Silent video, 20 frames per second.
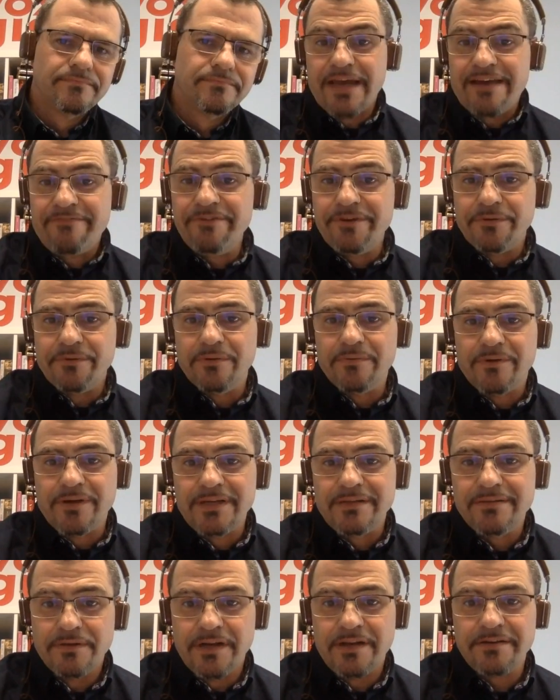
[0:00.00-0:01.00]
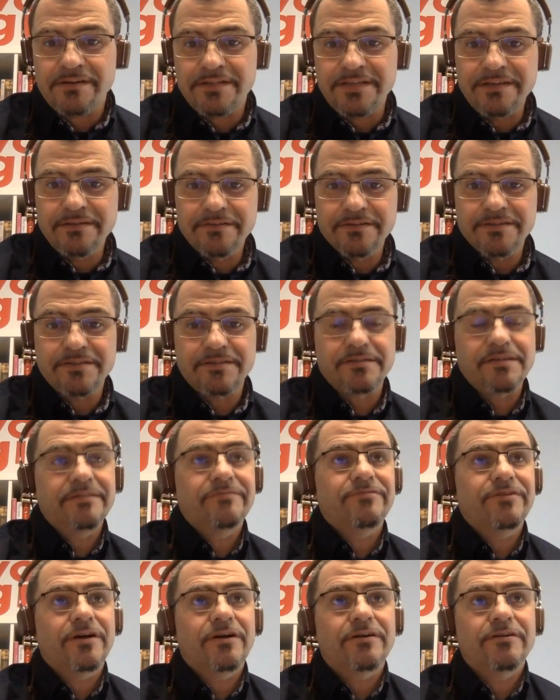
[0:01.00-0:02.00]
Have you, right? A lot of deals
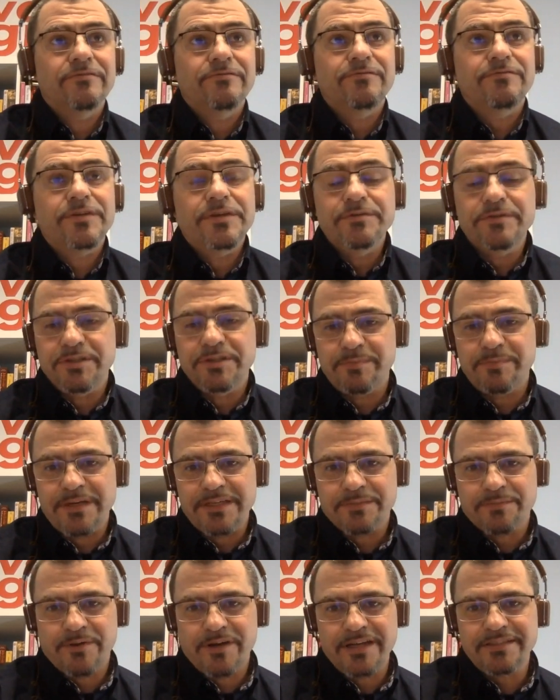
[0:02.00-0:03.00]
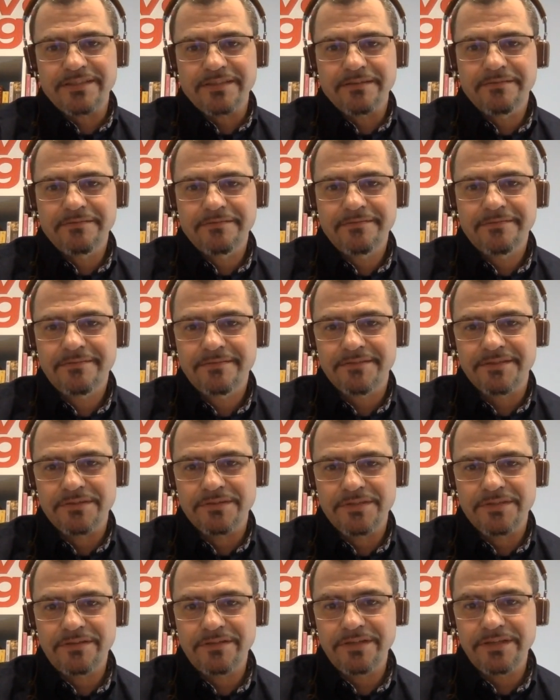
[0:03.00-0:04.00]
involve usage-based pricing. So
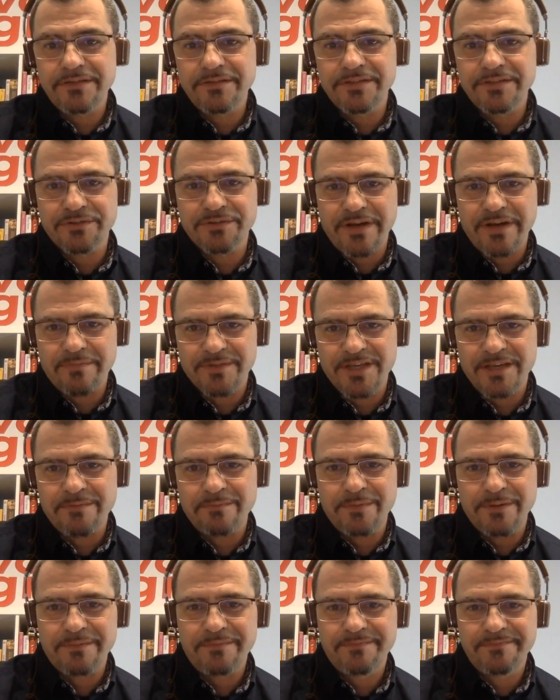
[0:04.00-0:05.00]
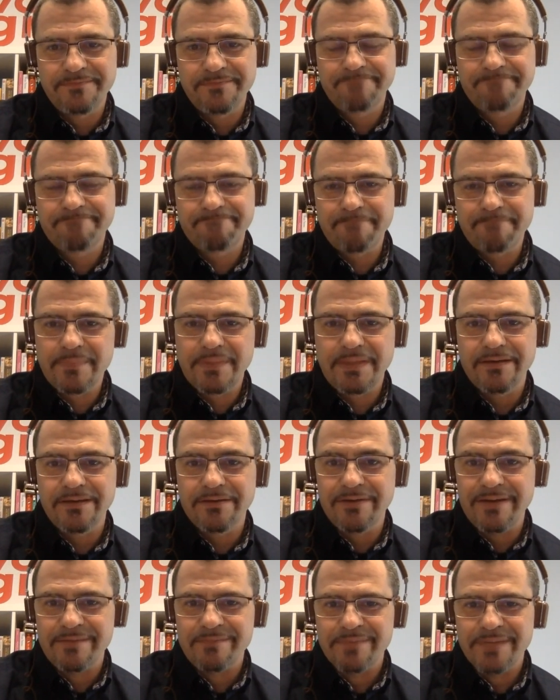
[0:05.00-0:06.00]
until the usage ramps up,
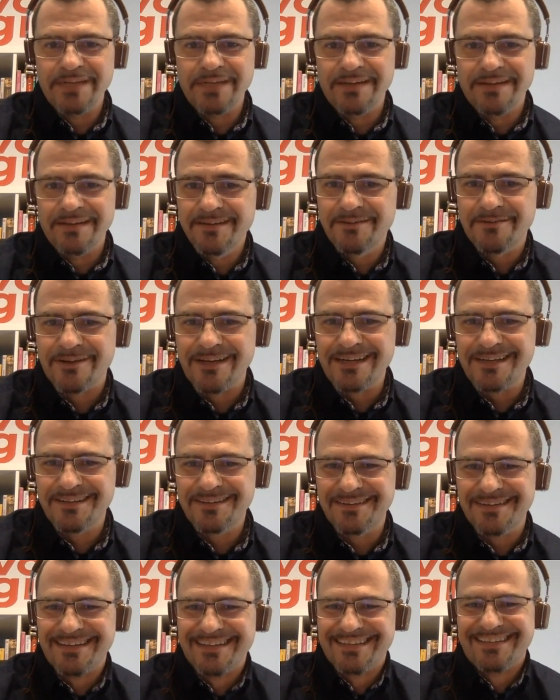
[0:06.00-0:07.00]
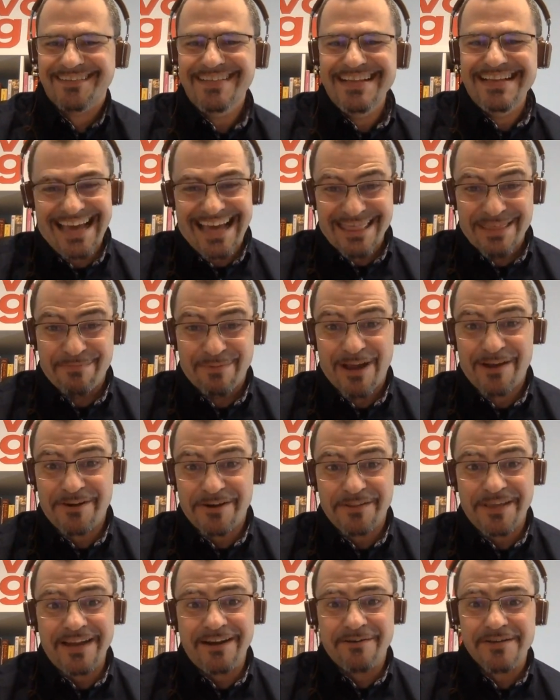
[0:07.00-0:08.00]
you ain't billing, right? And the
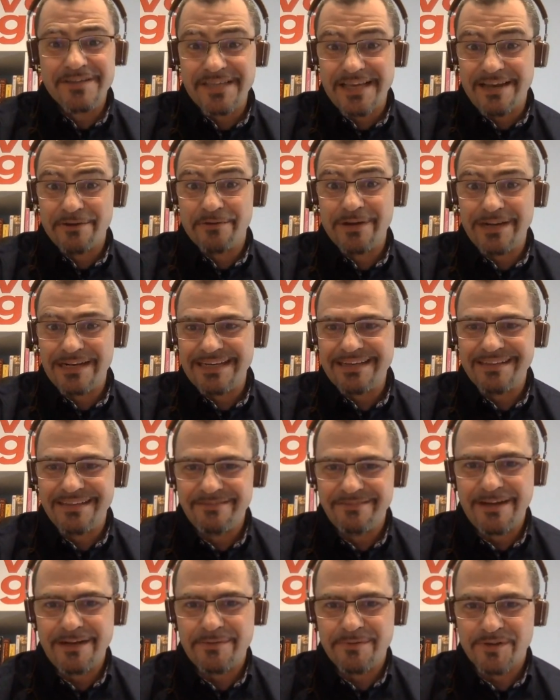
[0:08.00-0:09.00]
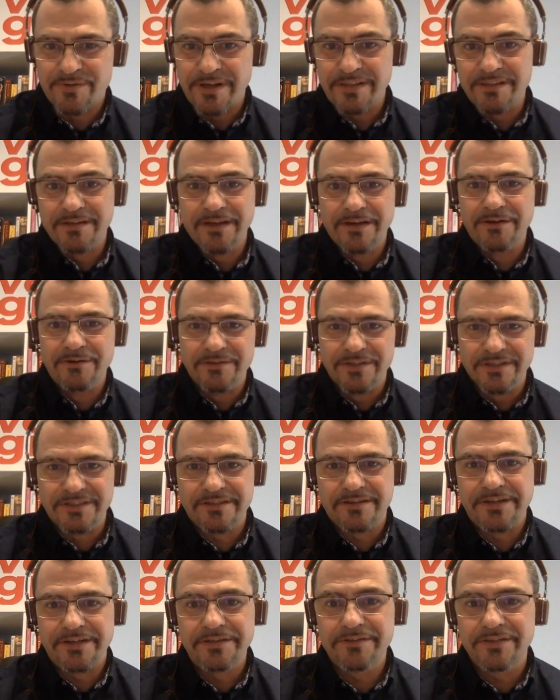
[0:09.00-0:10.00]
blocker there is how quickly can the developers write the code to
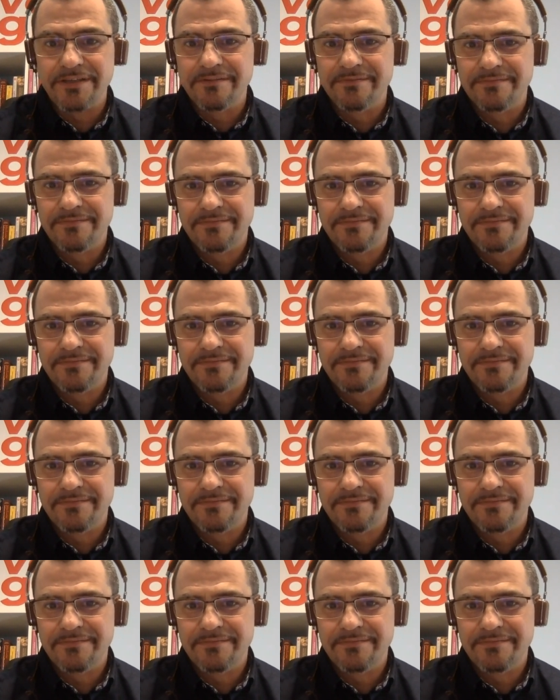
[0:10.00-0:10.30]
start using